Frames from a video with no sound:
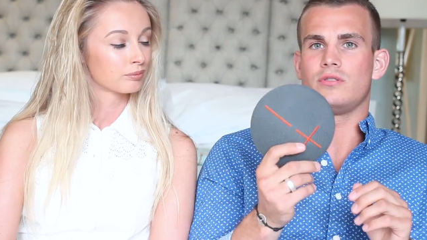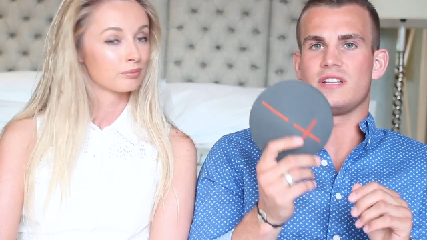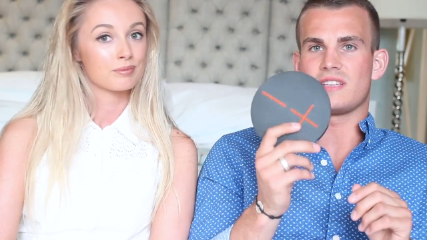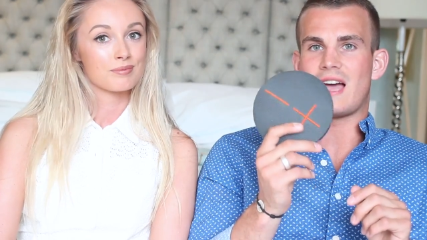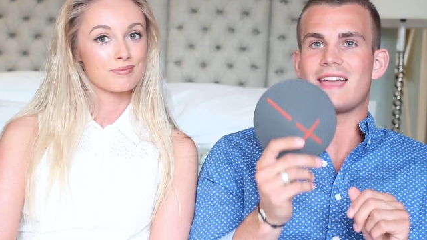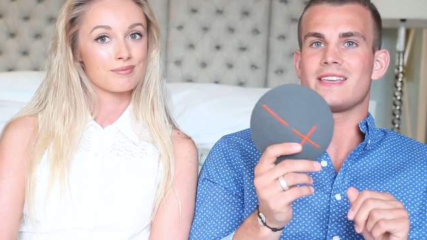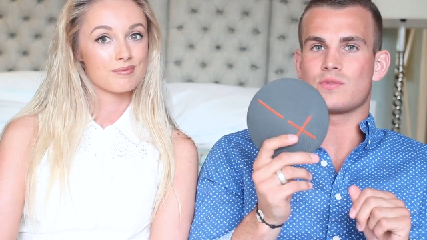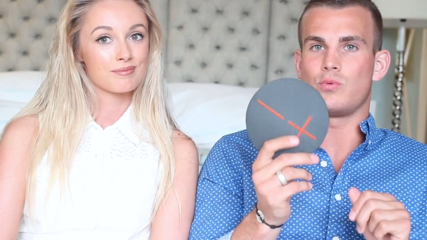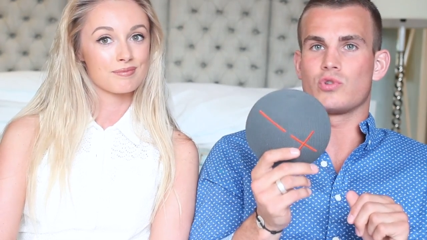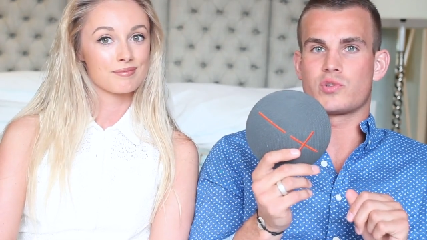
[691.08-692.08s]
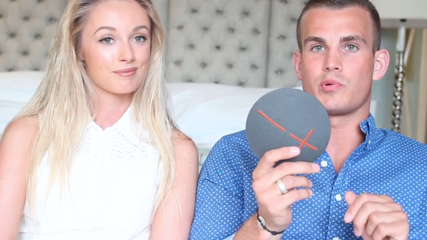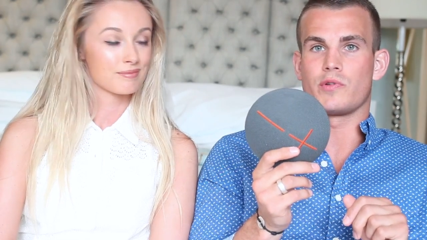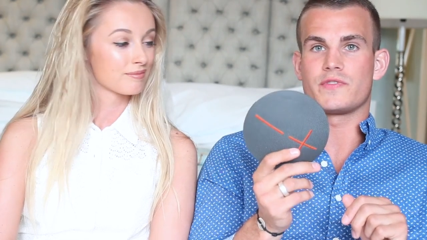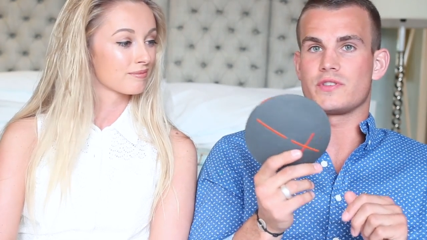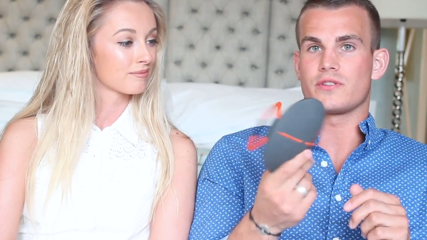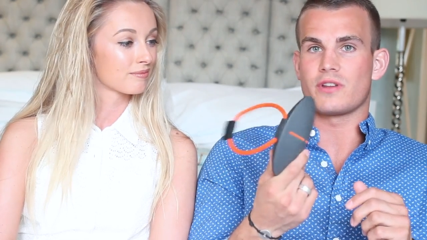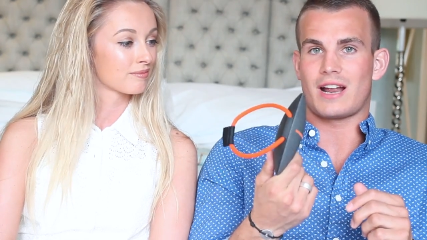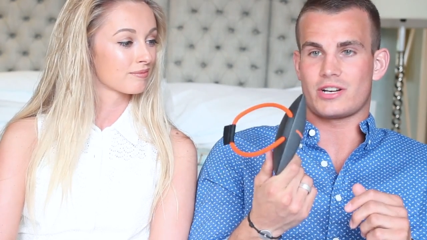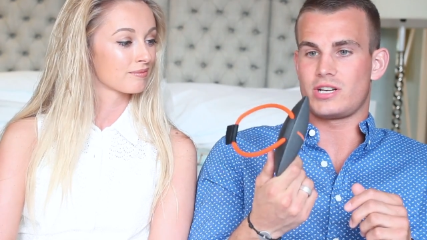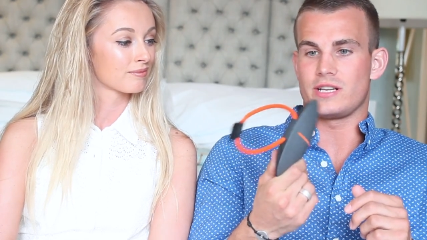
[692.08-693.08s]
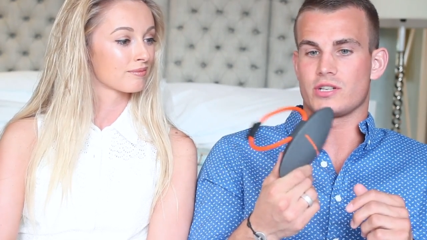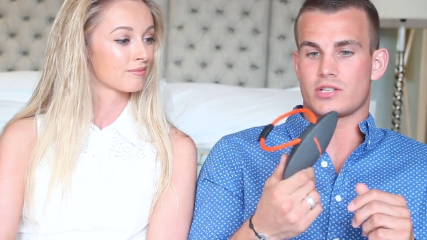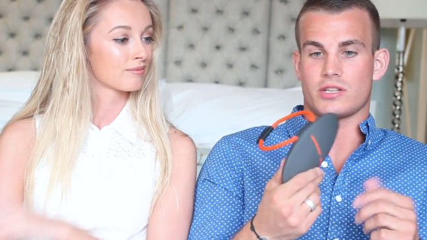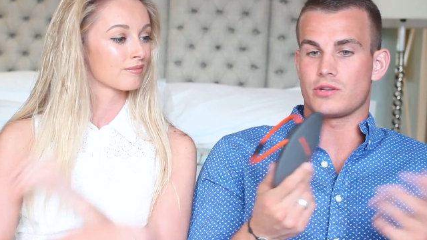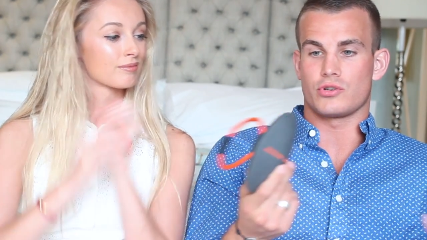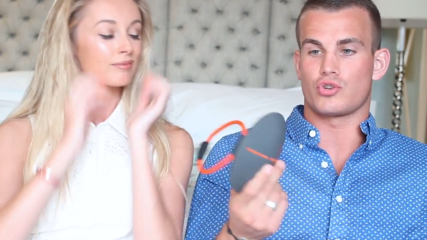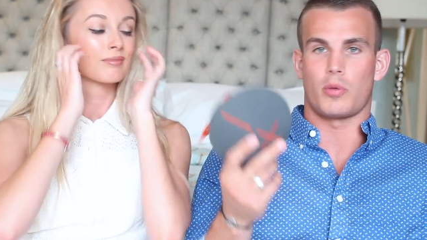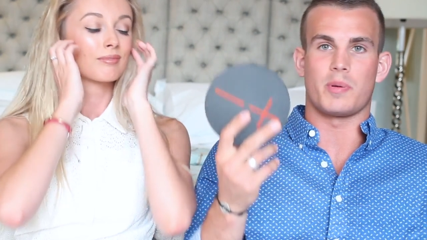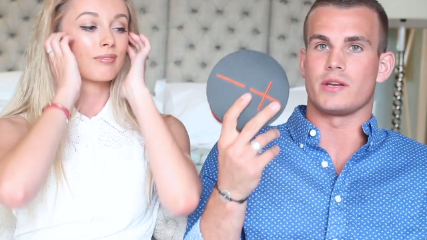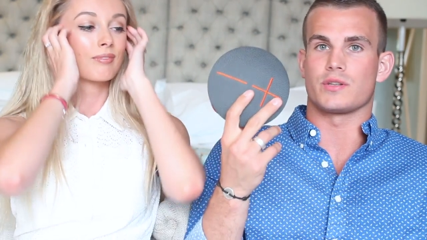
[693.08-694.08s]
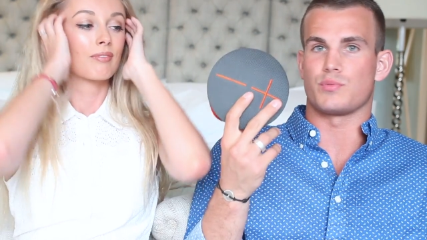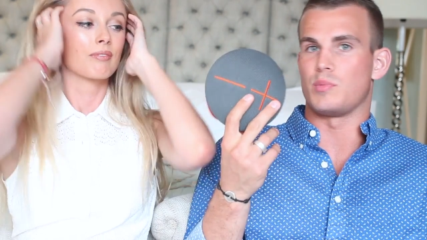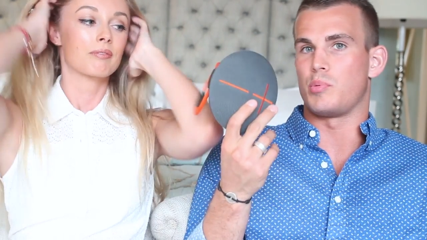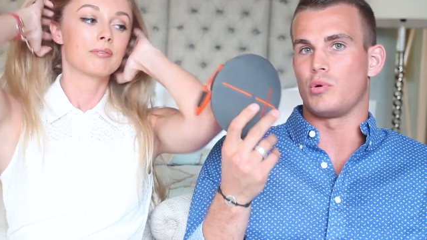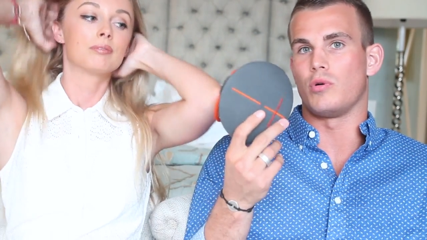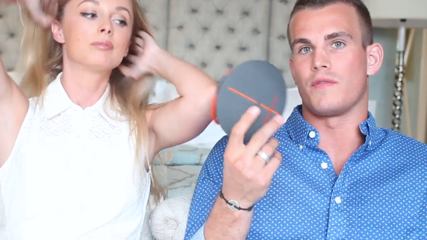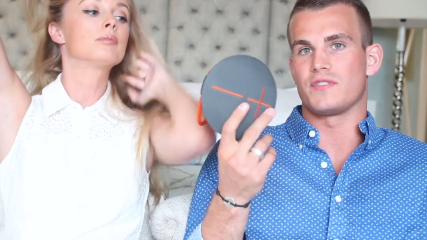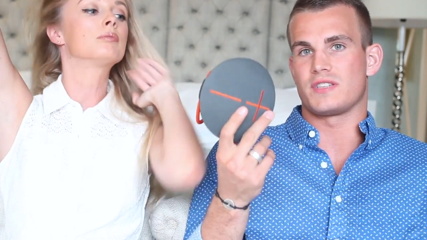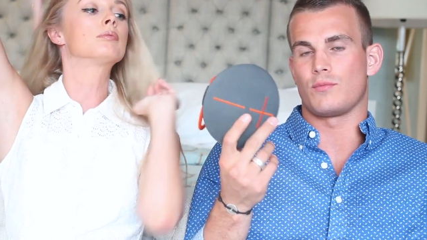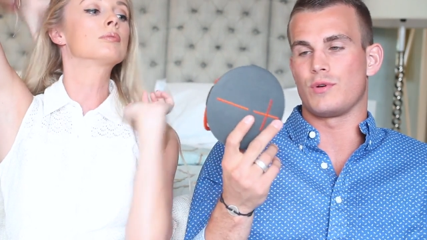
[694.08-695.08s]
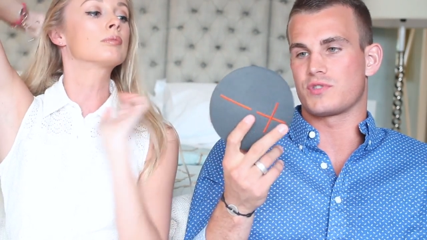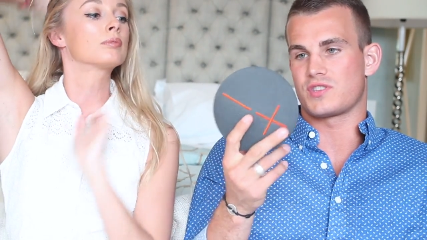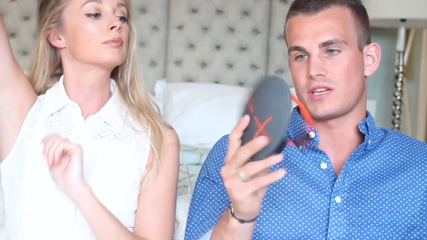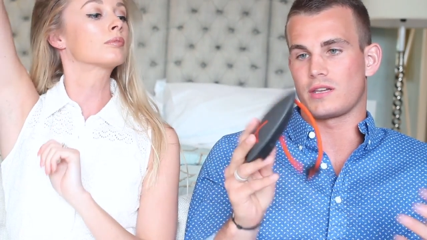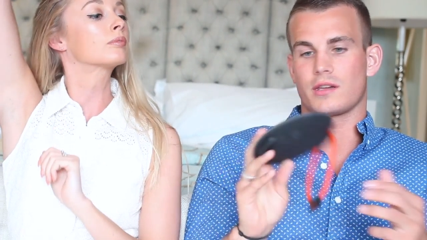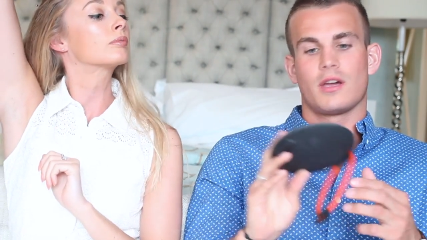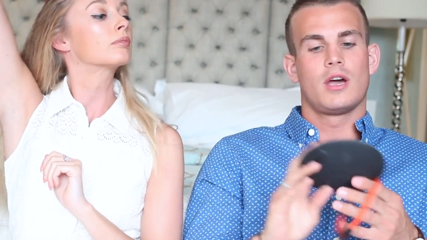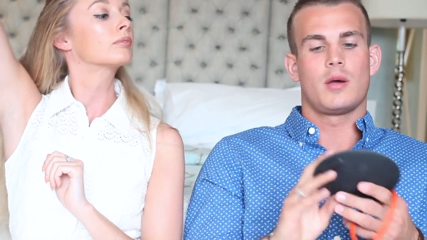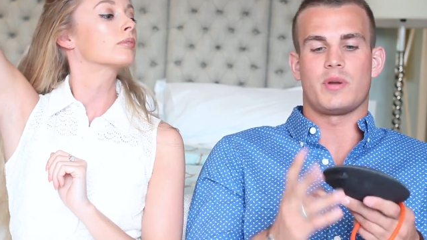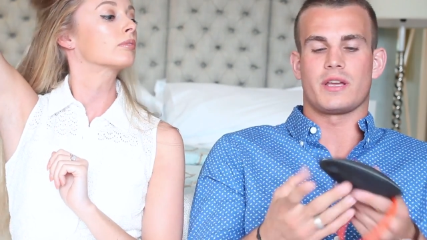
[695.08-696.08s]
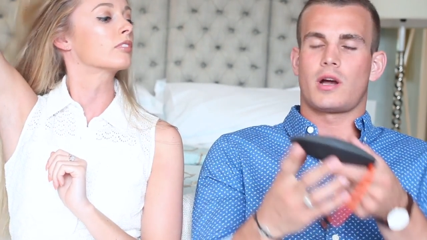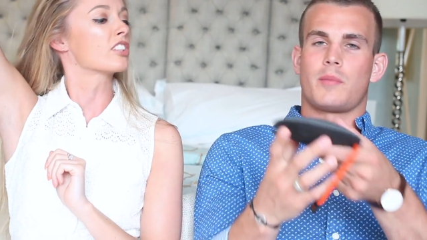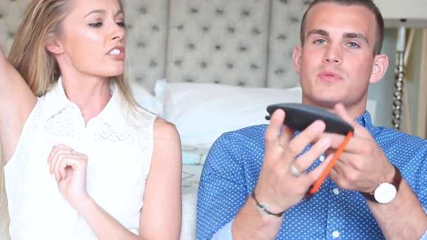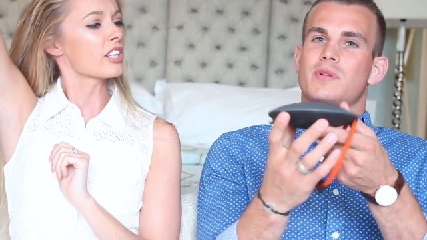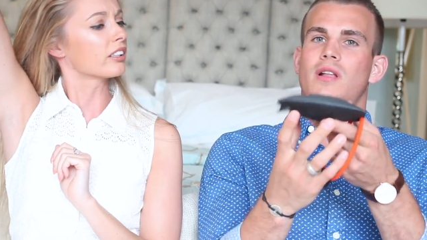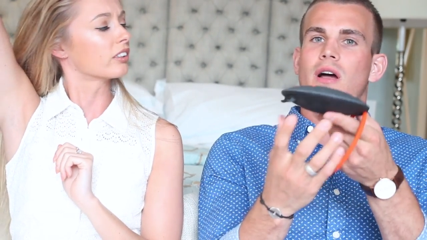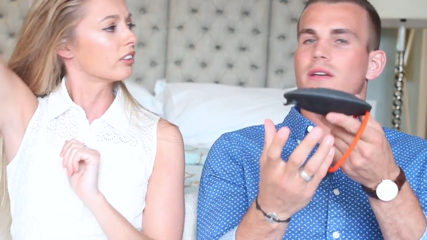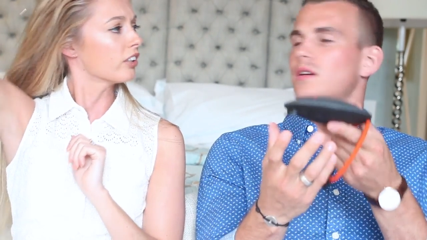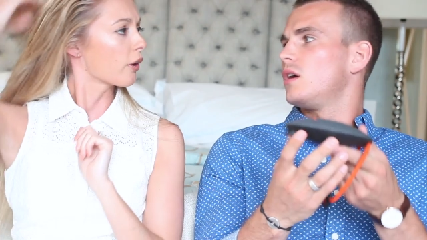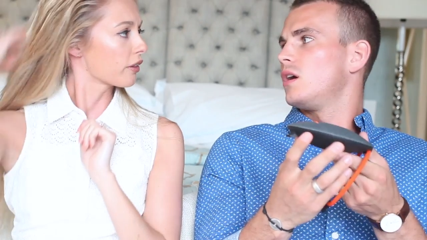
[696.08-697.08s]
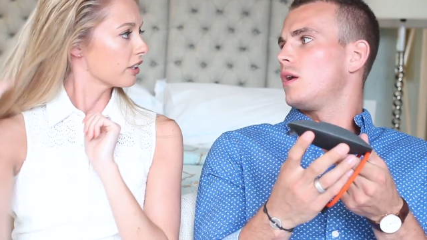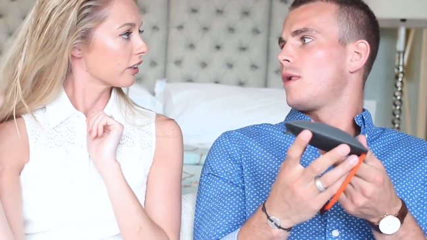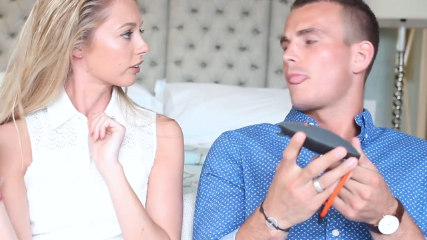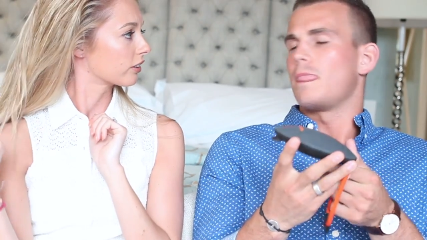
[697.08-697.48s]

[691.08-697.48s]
Speaker 1: cool is A, it's waterproof, so you can actually just, you can drop it in a swimming pool, obviously it will sink, but it comes Does with like... No, I think...